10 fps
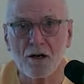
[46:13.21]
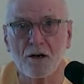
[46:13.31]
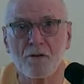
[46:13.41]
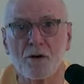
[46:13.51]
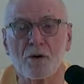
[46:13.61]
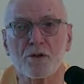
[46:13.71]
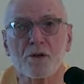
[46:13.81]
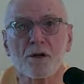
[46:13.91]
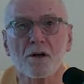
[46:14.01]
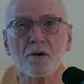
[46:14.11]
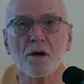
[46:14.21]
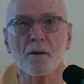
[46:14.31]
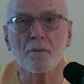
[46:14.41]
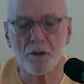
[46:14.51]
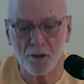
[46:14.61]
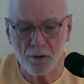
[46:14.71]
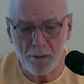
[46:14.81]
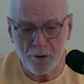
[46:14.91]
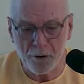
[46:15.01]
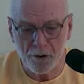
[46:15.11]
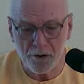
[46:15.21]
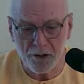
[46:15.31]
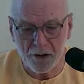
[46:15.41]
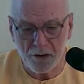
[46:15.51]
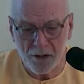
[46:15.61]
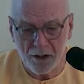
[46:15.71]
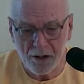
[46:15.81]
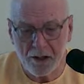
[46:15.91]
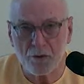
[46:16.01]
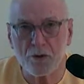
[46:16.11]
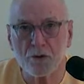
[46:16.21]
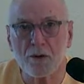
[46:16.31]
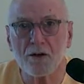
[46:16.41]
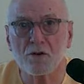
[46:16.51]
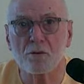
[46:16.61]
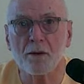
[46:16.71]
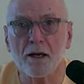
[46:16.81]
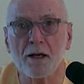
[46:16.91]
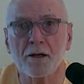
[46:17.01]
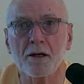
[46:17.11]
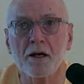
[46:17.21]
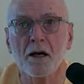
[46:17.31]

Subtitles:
of a Krishna, a Ramakrishna, he said that he was the greatest man